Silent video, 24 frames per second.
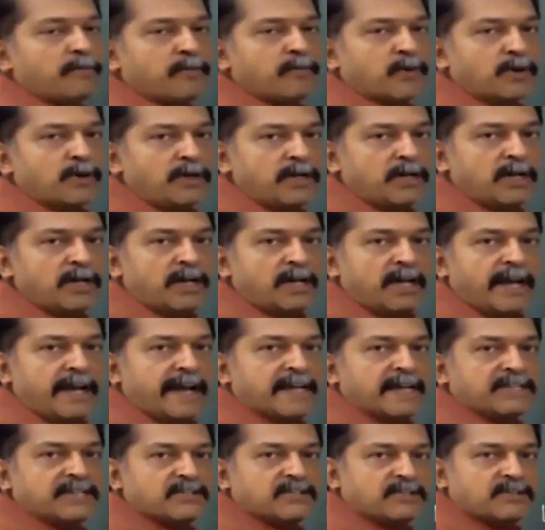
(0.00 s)
put
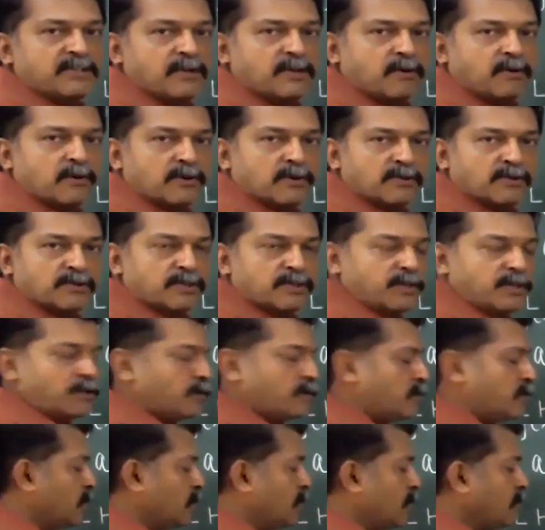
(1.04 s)
h is equal to 0.
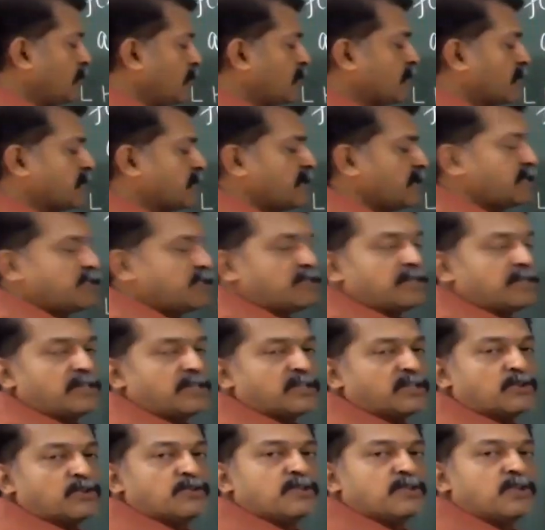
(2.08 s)
Because h
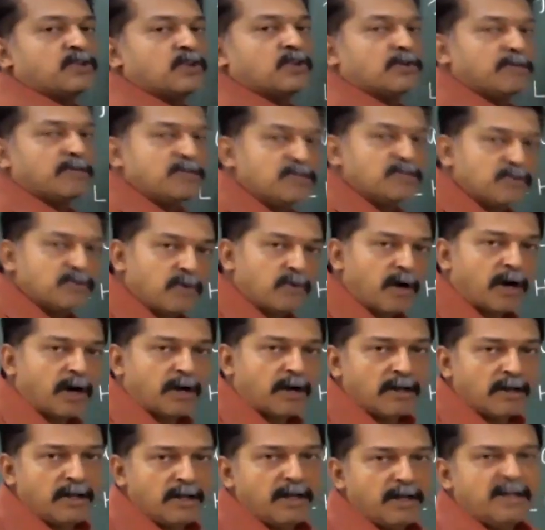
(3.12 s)
tends to 0 means what?
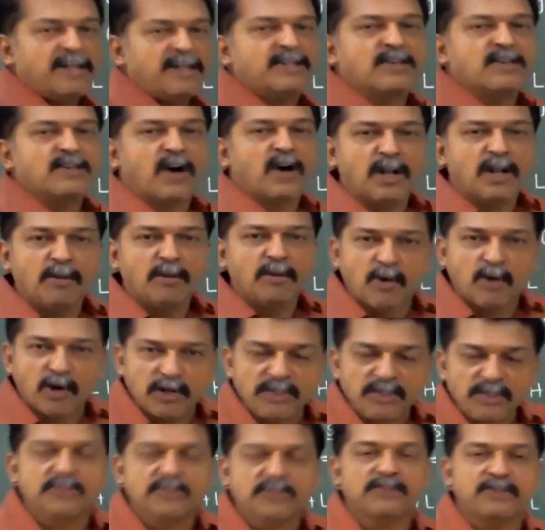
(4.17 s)
It is
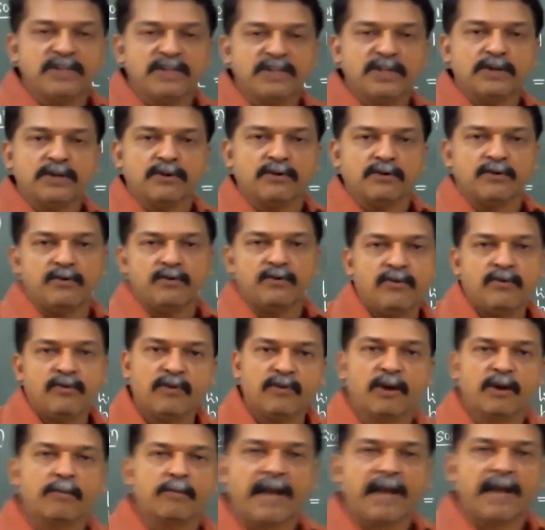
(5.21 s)
almost 0.
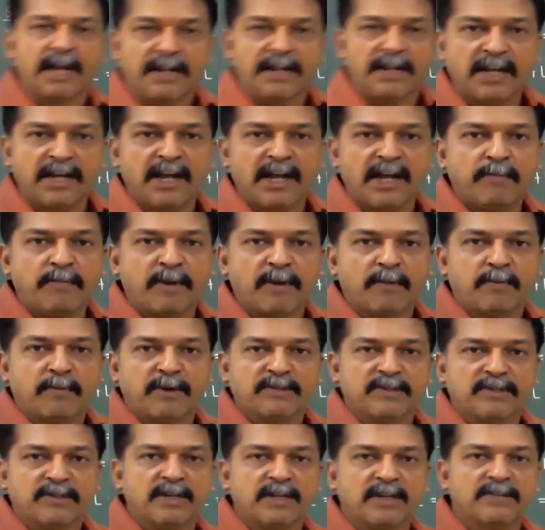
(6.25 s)
For practical
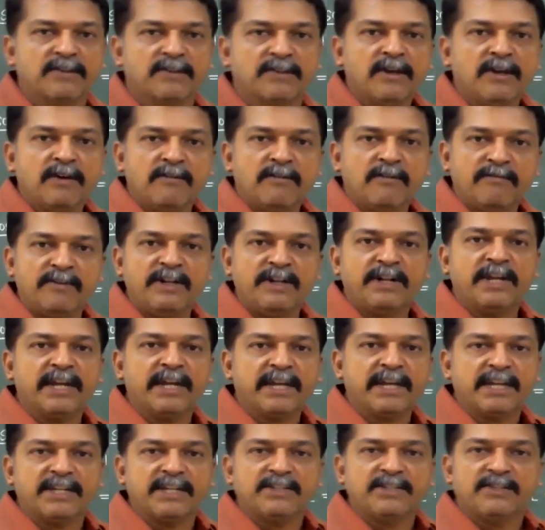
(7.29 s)
purposes, we
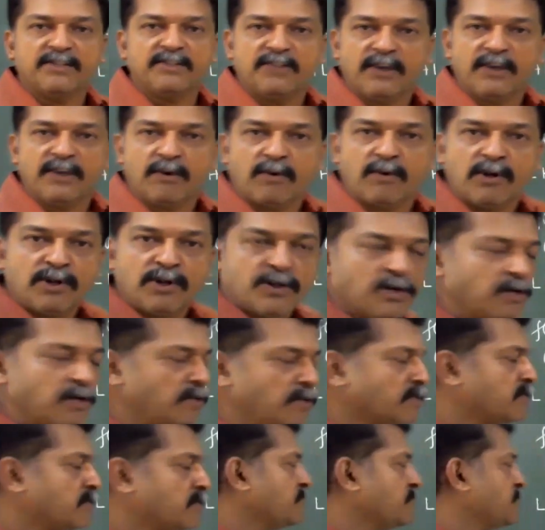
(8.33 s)
take h is equal
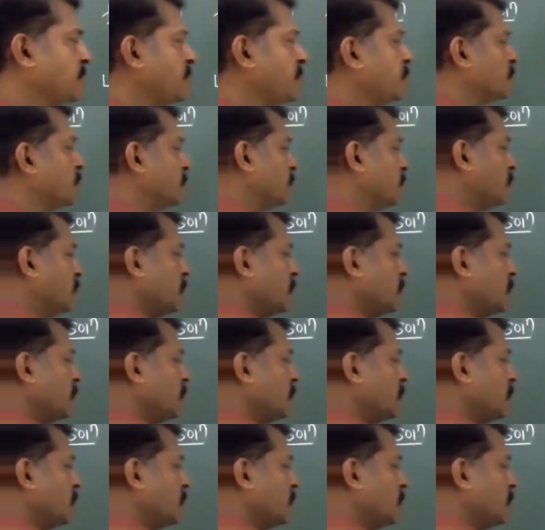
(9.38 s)
to 0.